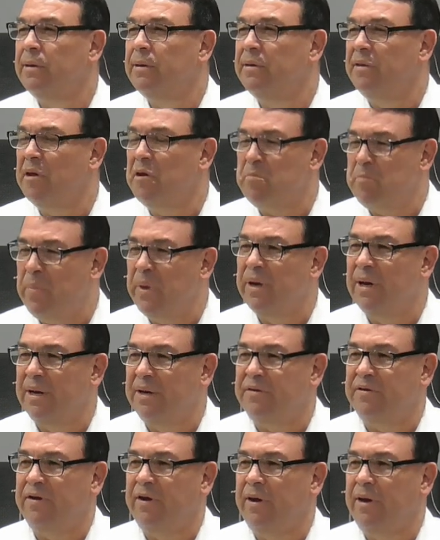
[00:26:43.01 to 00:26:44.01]
the
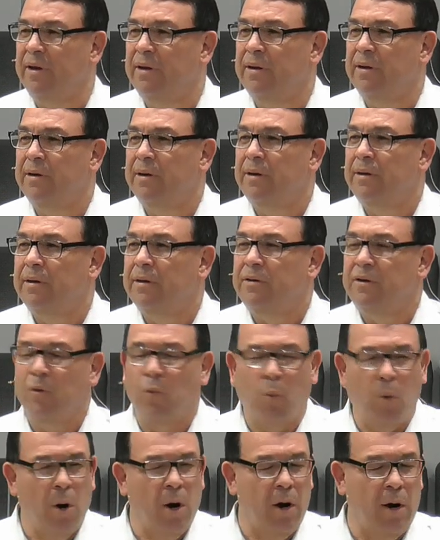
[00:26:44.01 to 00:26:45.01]
ability to
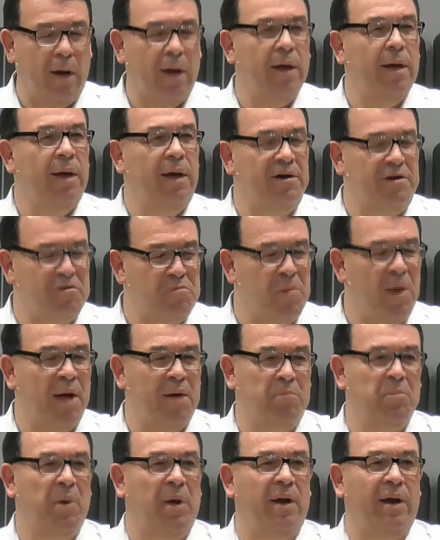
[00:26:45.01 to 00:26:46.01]
work and to make
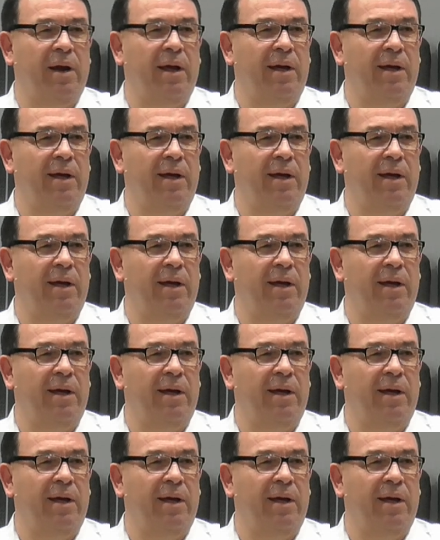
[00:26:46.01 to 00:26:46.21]
money.